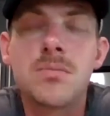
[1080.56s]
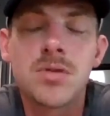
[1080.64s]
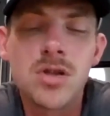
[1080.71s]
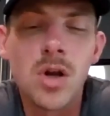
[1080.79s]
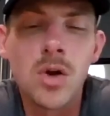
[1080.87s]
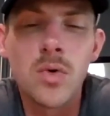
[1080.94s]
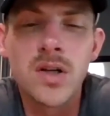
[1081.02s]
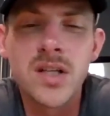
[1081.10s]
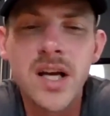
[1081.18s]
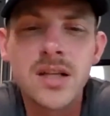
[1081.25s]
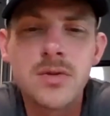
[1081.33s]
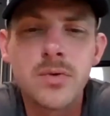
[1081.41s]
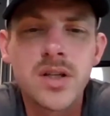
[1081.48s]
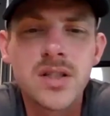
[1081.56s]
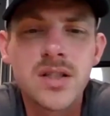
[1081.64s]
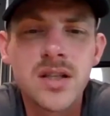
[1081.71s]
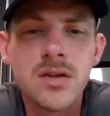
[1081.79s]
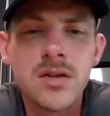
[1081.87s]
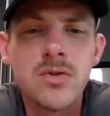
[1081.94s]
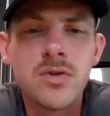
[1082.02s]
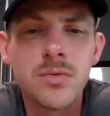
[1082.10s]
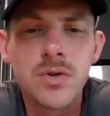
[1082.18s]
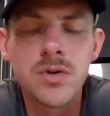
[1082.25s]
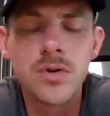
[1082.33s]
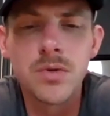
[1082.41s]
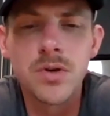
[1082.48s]
some slower days will continue.
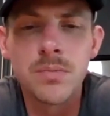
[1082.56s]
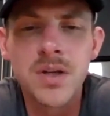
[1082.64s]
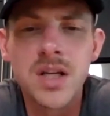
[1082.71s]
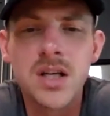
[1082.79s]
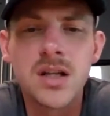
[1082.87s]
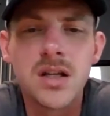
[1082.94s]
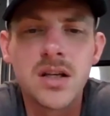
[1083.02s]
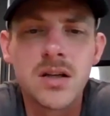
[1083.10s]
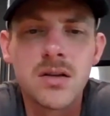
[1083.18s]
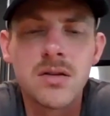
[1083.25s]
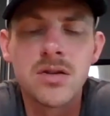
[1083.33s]
You'll be in the